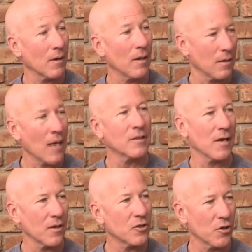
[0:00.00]
I'll tell
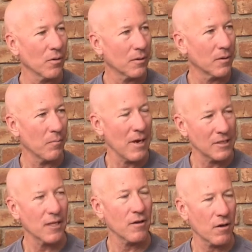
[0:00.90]
you the truth. Yeah. The best
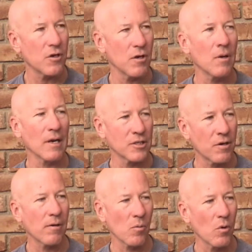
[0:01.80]
thing you could do to
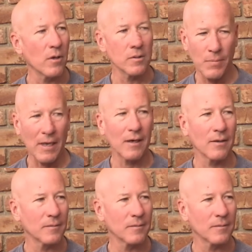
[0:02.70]
exterior wood is paint it.